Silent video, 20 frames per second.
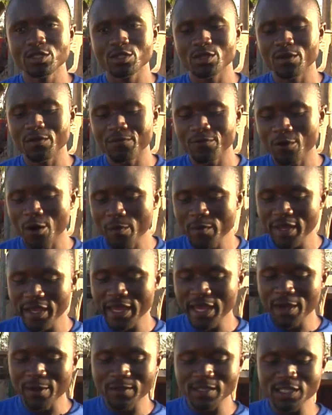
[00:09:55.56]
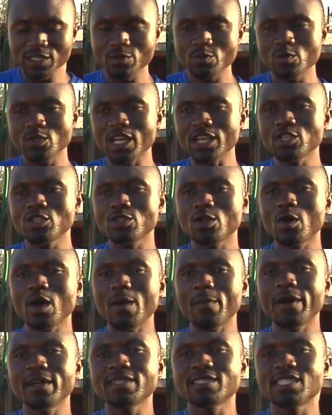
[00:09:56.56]
So from here I'll just talk
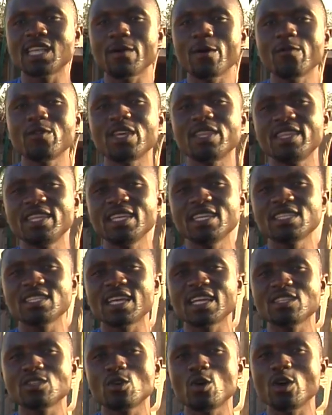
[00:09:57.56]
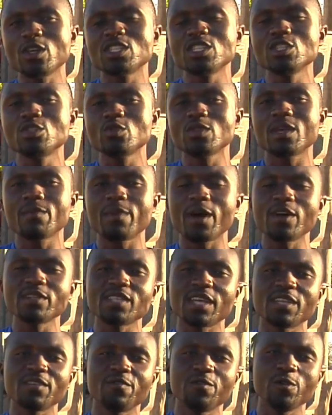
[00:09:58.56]
about some of the things that goes into the
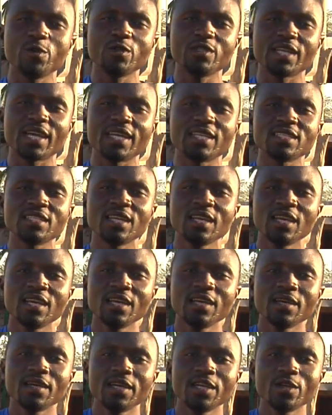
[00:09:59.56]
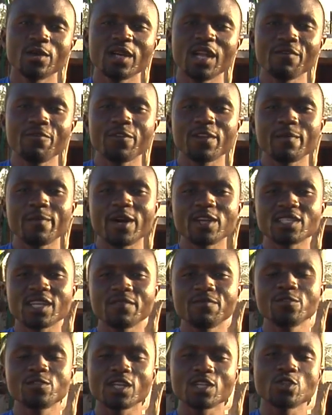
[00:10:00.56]
biosand filters in order for the
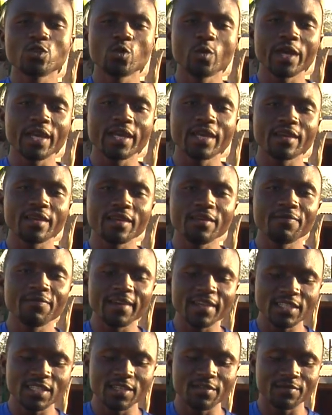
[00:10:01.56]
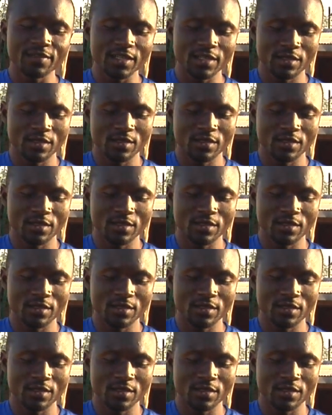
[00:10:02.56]
biosand filter to work effectively.